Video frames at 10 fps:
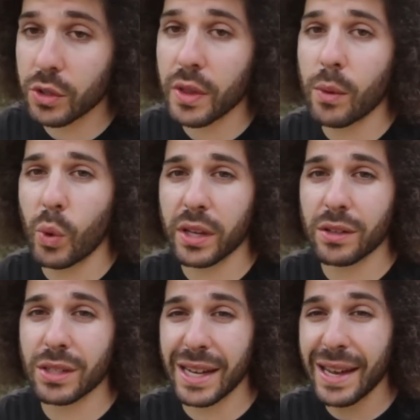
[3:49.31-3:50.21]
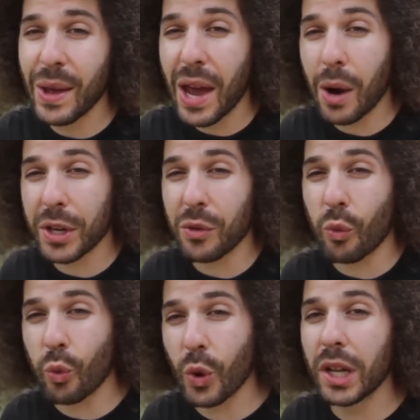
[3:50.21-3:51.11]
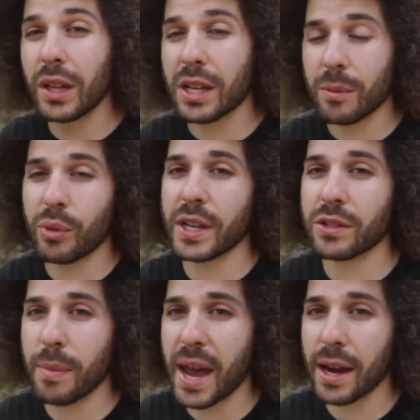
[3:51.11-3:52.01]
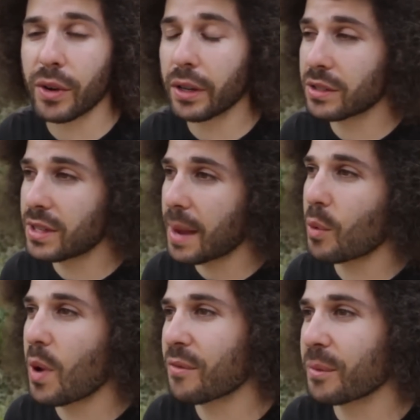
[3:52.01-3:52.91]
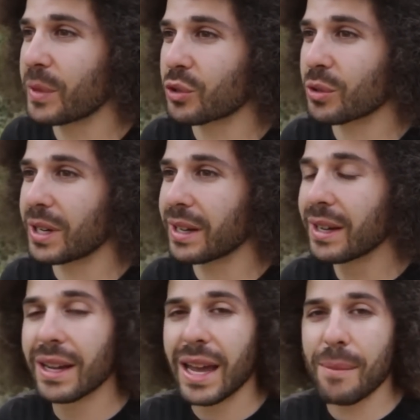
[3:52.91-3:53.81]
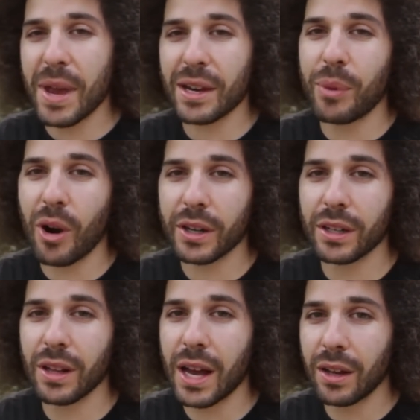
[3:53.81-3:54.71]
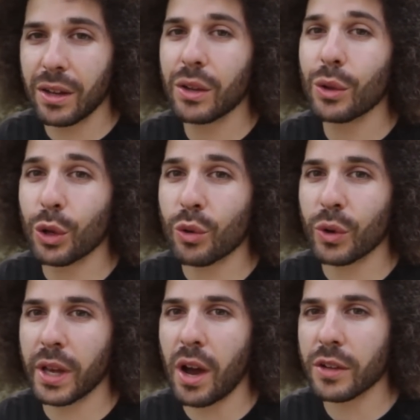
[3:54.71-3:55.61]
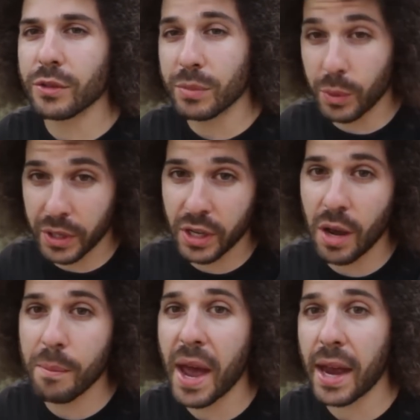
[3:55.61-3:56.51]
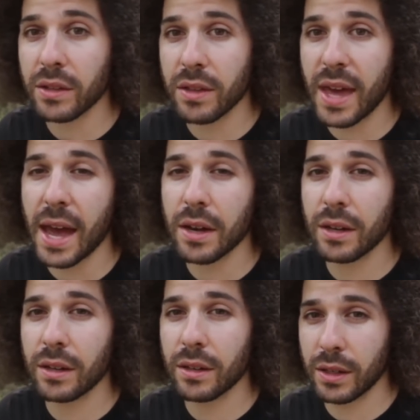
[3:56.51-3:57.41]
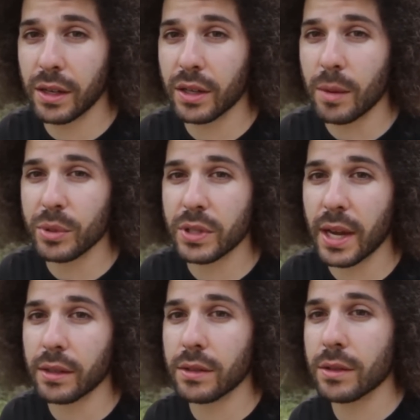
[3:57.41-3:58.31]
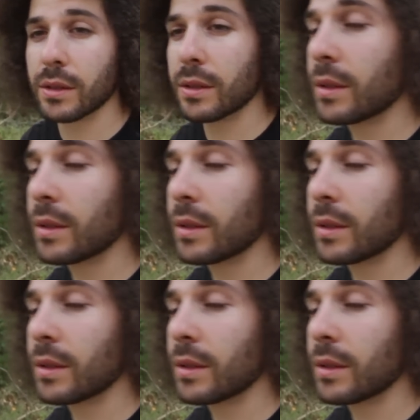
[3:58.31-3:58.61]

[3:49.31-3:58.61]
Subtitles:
so that we can see how we can really compress the background, step away from the tree, and make a parking lot look really awesome. So we're going to come back to that in a couple seconds.